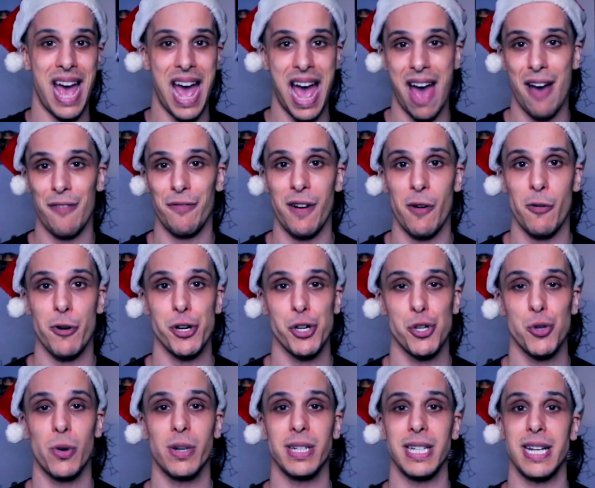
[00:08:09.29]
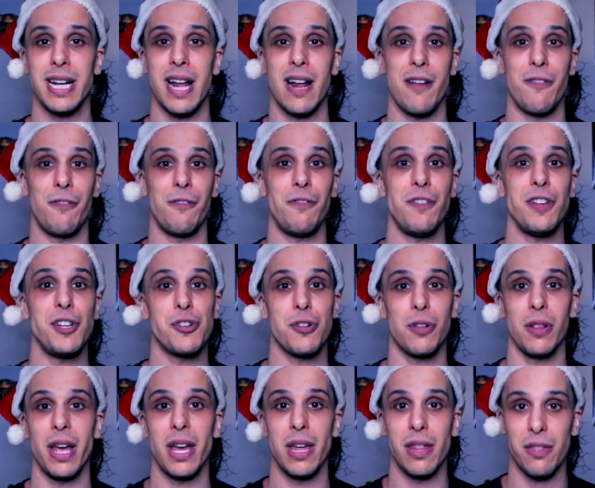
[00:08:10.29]
half hour short and not a feature
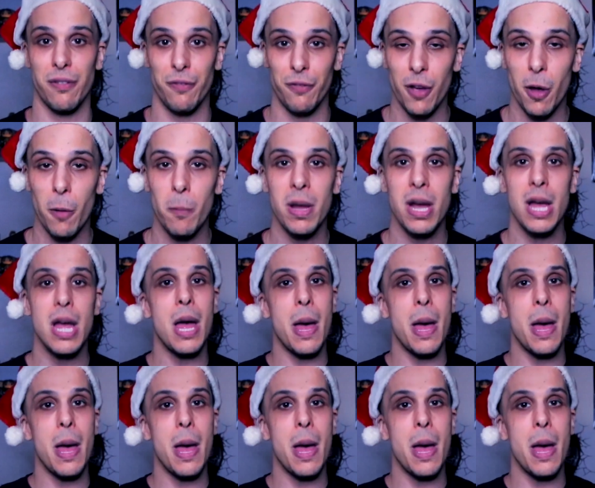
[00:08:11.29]
length film,